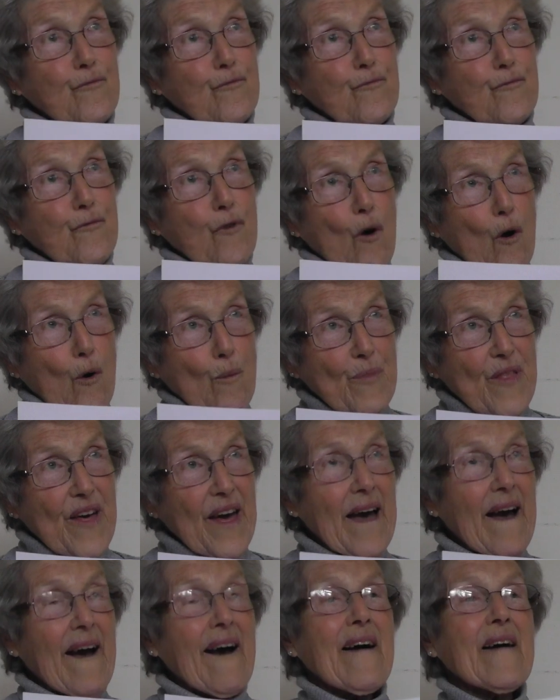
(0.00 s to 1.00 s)
from
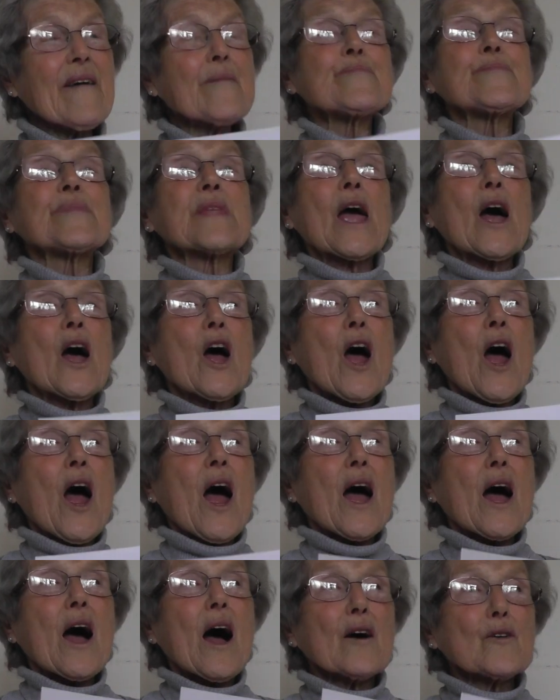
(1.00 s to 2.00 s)
there,
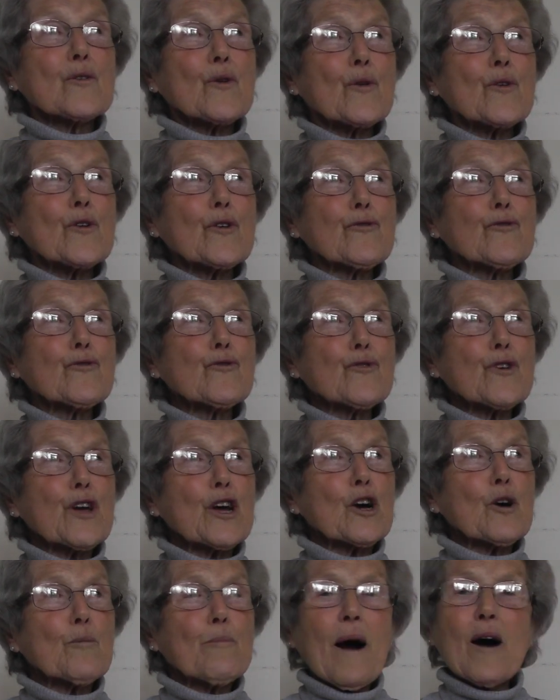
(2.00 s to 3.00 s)
if you
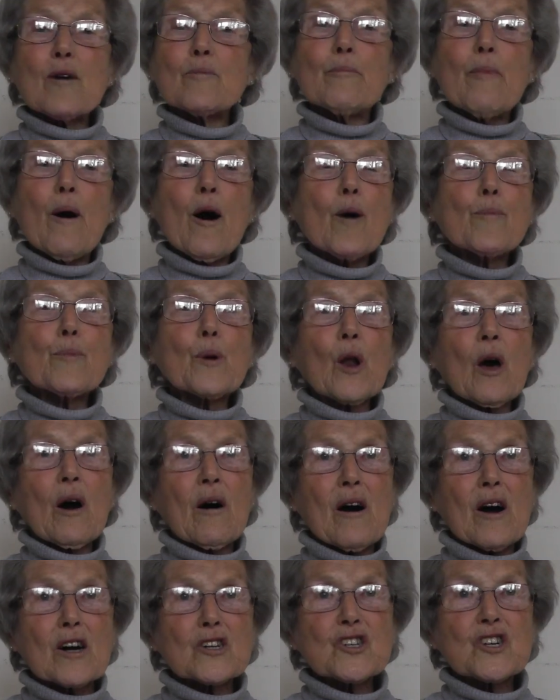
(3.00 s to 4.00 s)
think about Marble
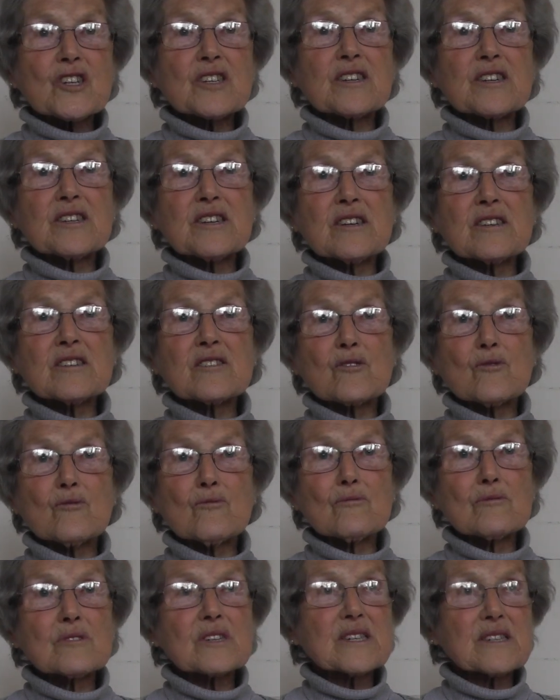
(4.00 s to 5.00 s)
Arch, as it is
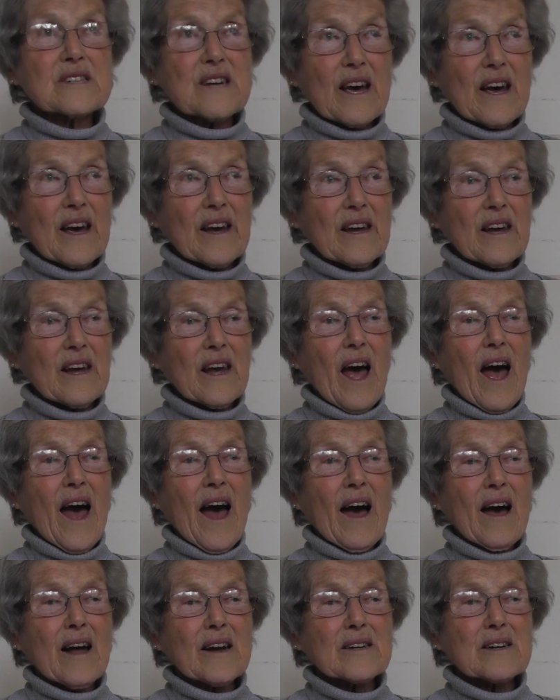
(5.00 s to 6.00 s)
called today,
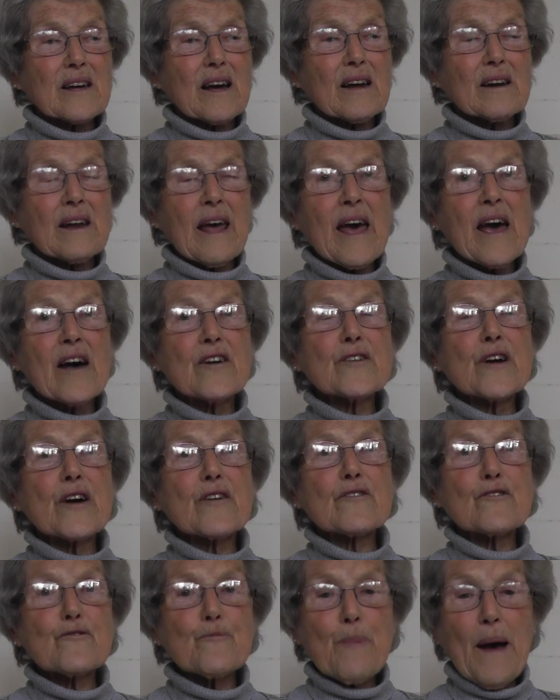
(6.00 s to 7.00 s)
and an area
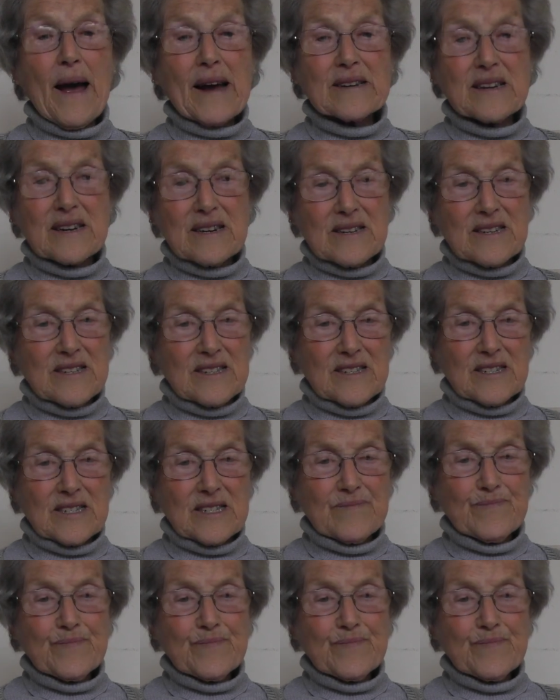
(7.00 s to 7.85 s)
of Paddington,